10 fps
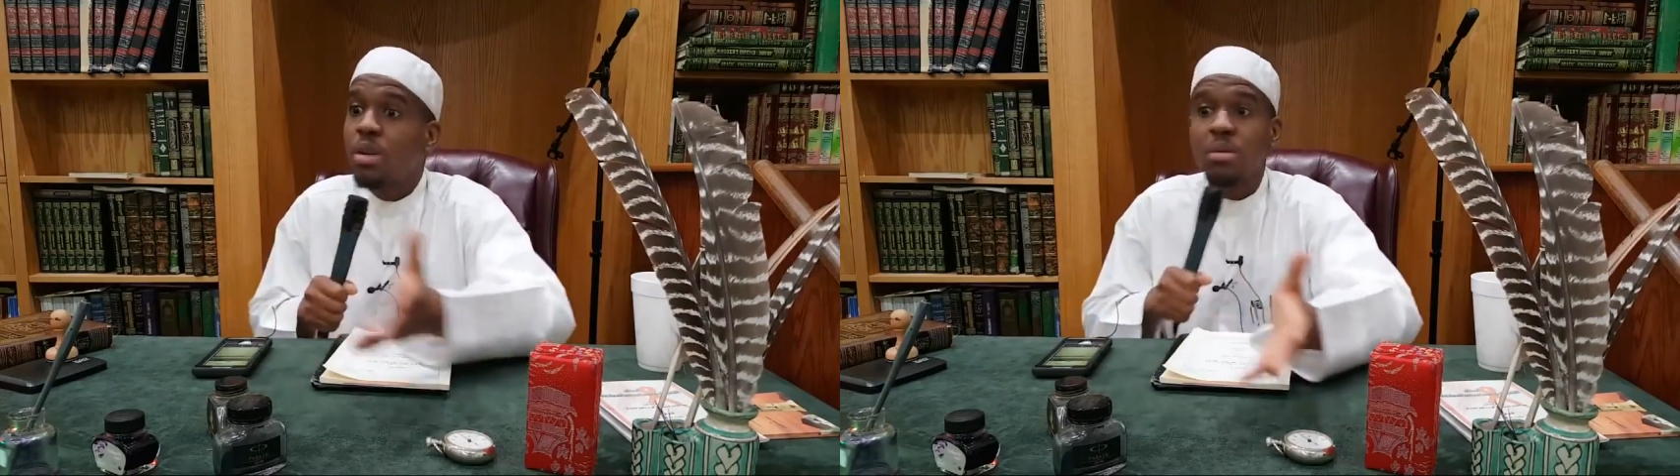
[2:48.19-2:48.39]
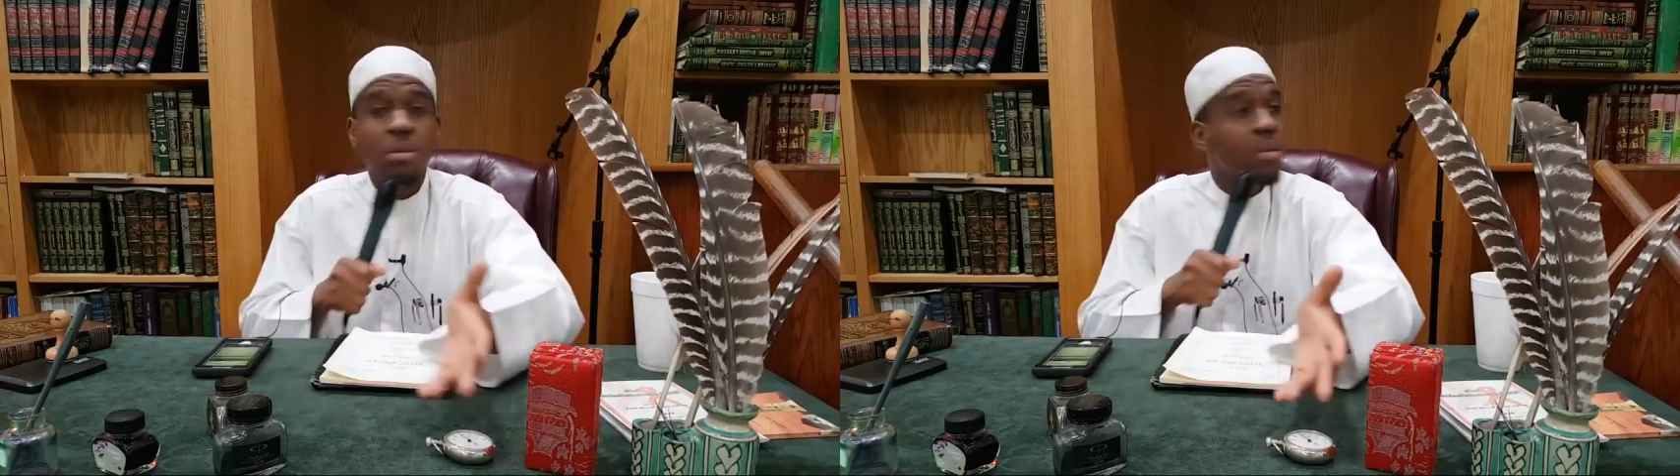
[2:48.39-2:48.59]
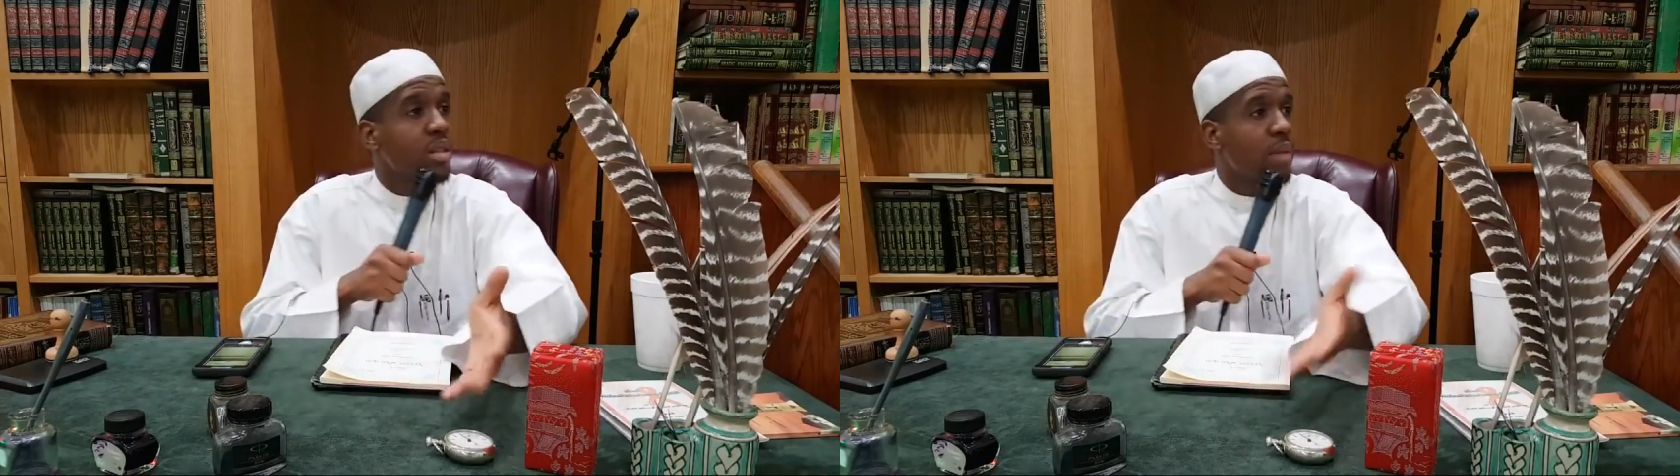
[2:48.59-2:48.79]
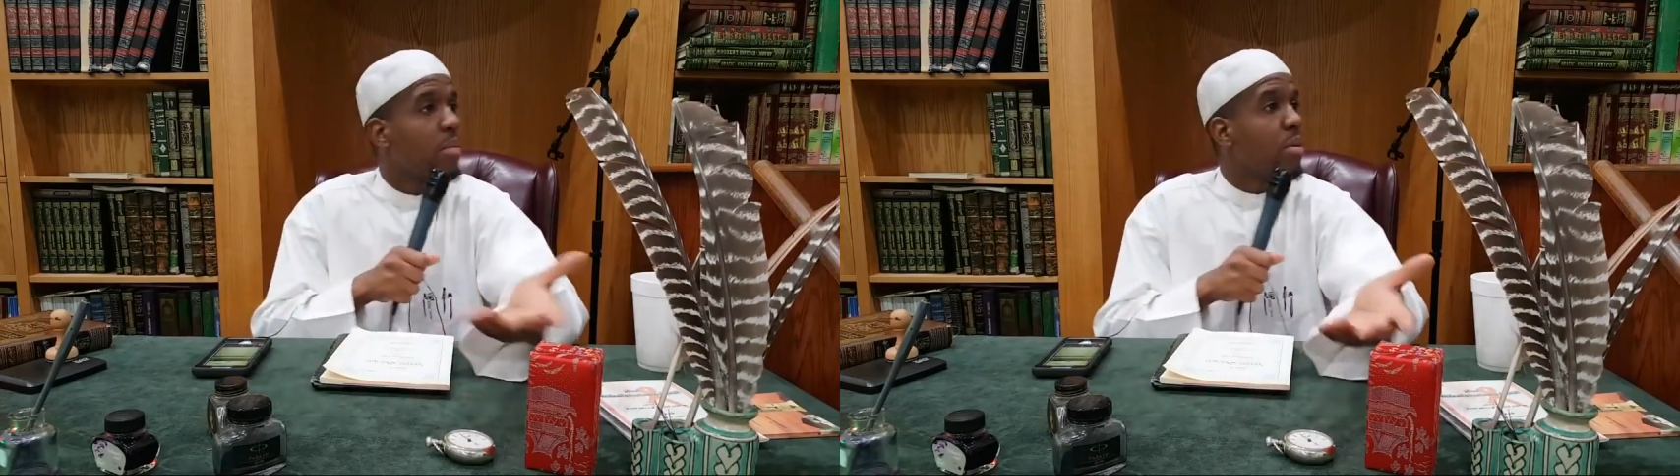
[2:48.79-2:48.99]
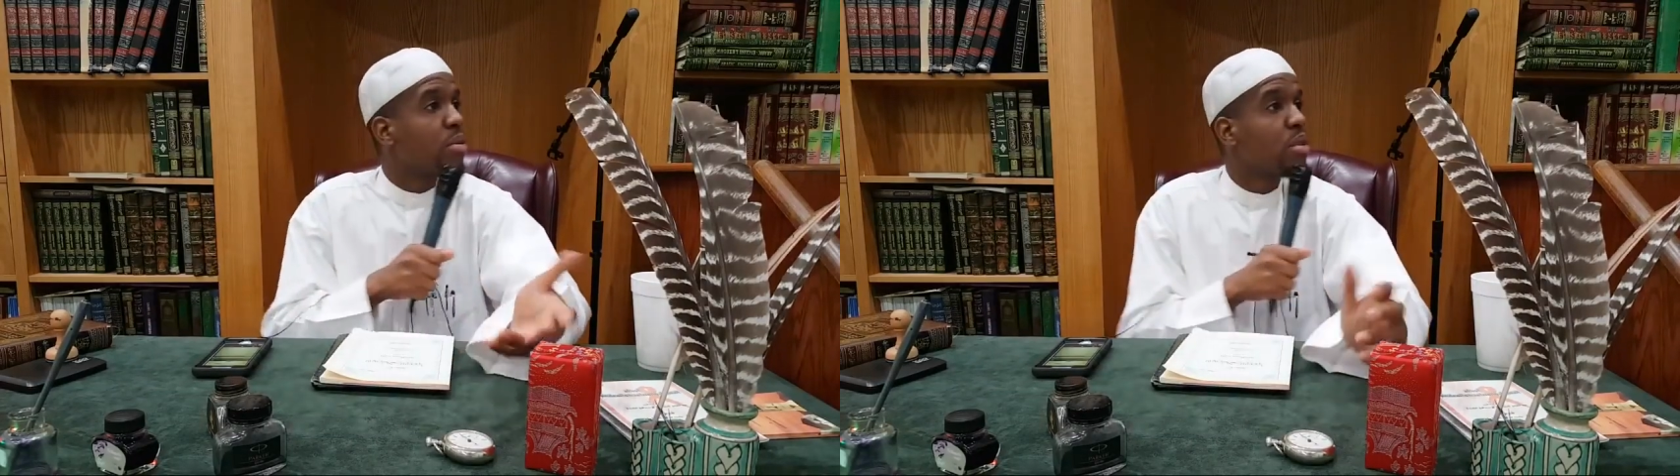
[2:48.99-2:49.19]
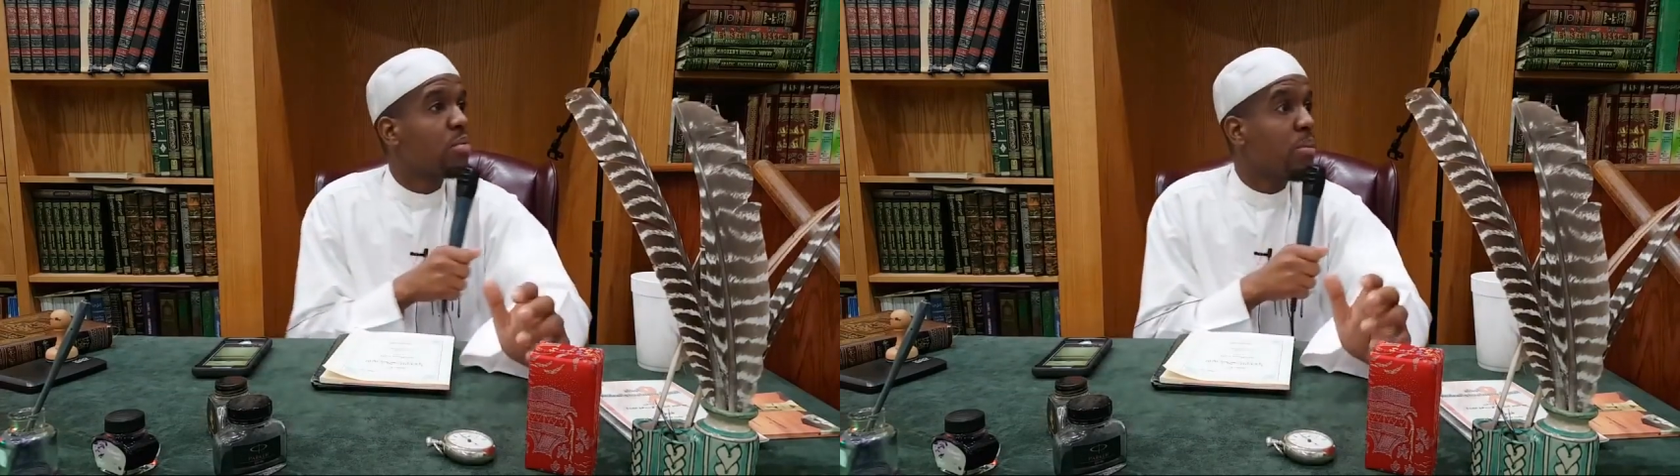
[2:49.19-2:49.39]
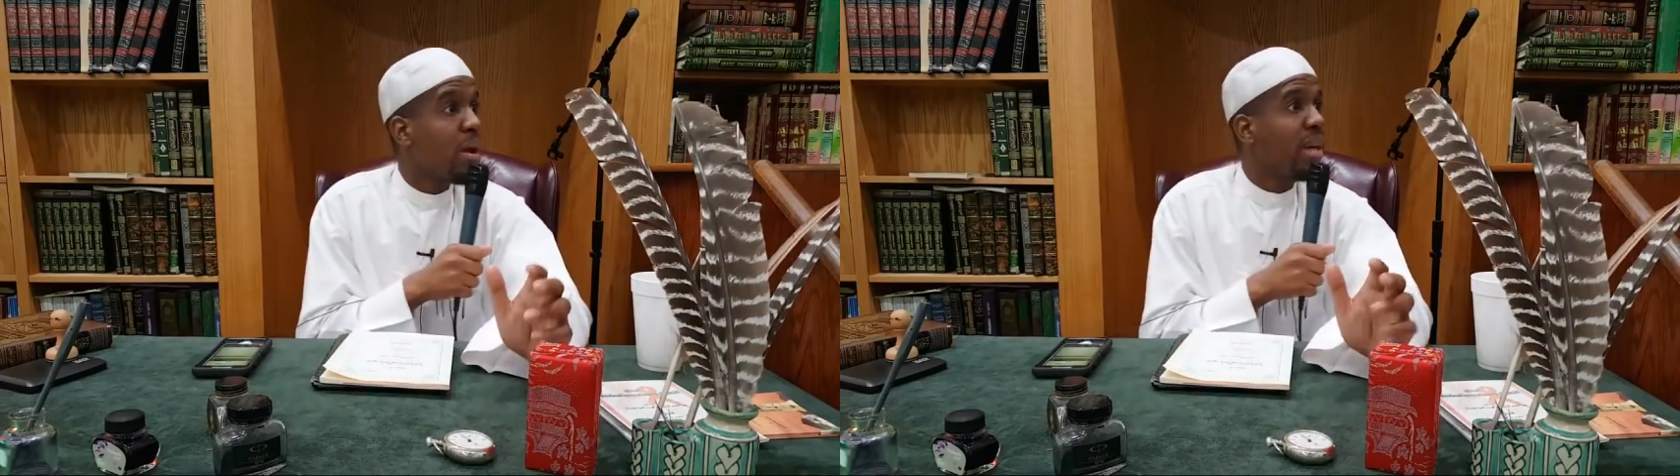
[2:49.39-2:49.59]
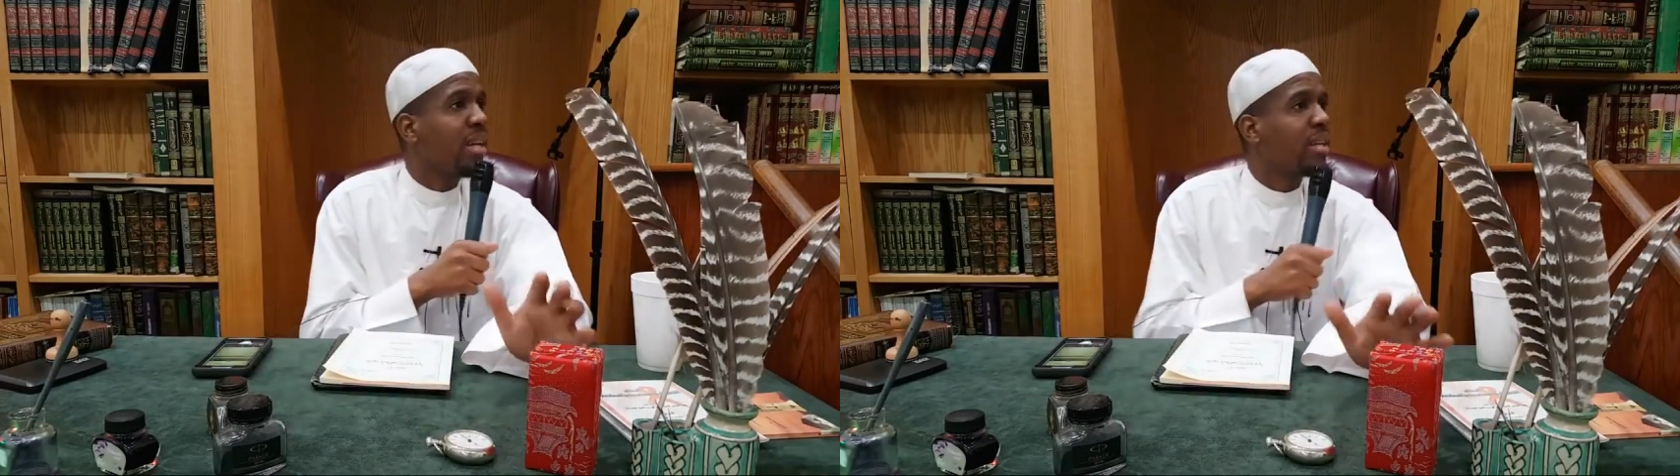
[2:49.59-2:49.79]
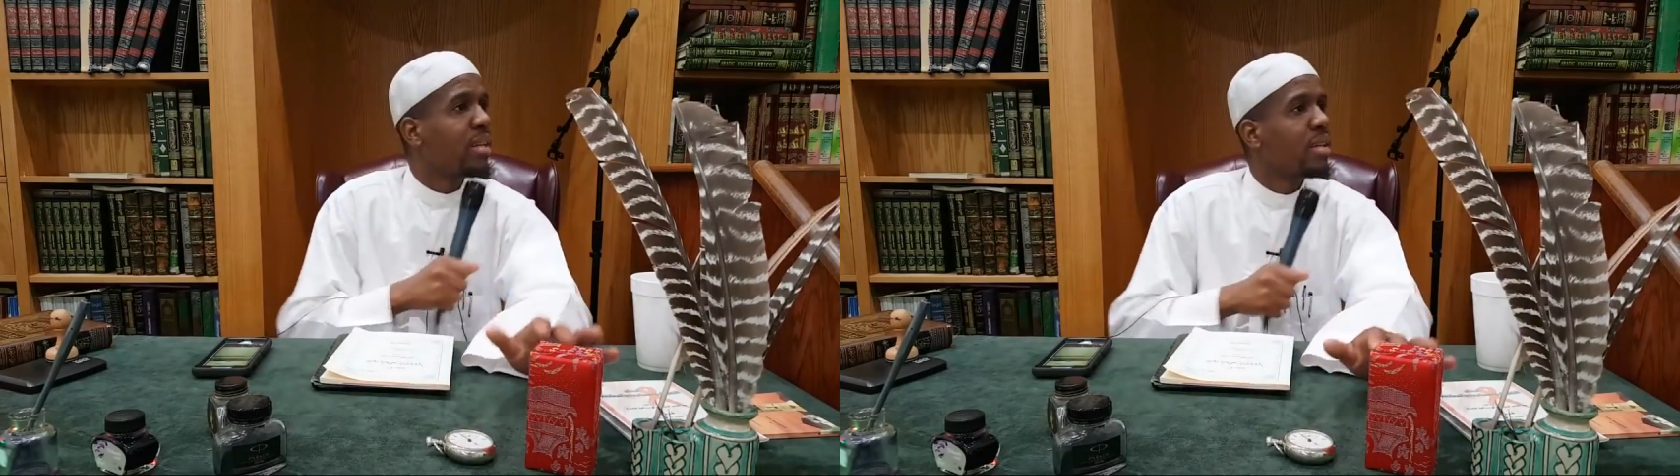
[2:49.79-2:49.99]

supposed to be a Muslim. Everyone's supposed to be praying.